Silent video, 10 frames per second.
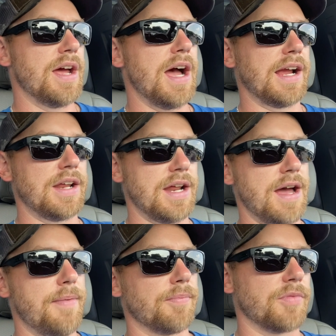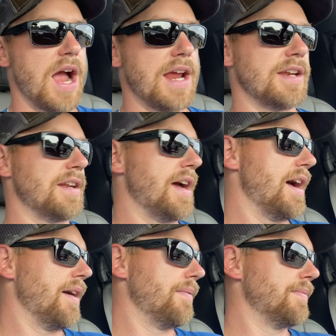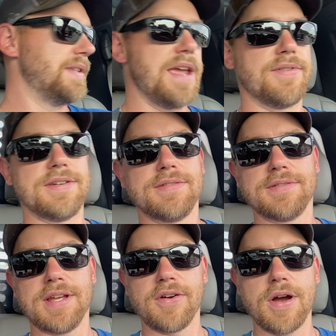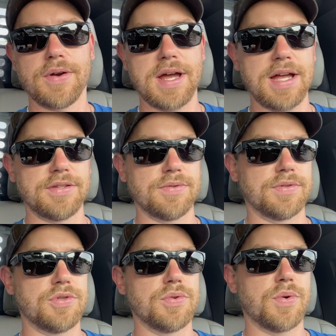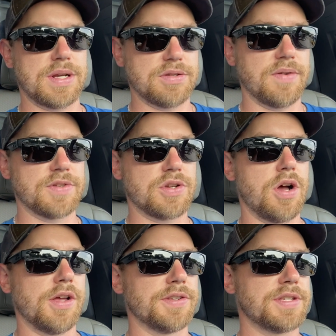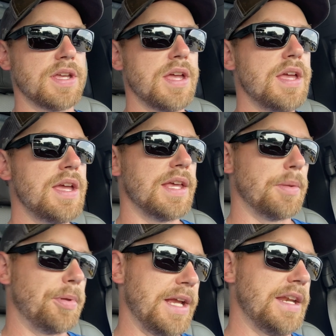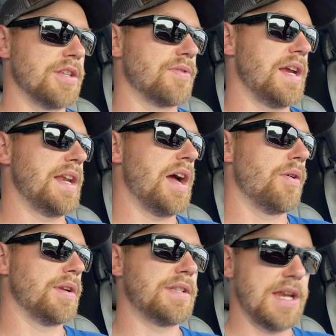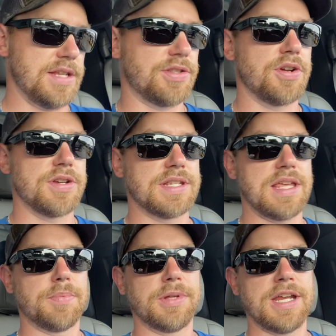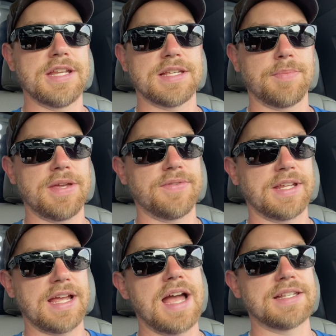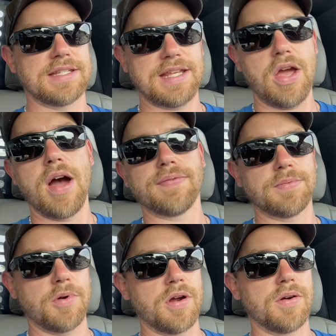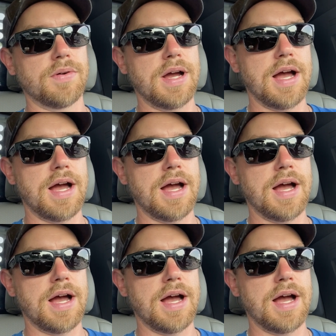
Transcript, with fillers: Uh, I got um, Ryan and uh, David. They're out uh, doing two quick service calls. The plan is right now. Today's Thursday. The plan is I'm giving the guys a day off tomorrow.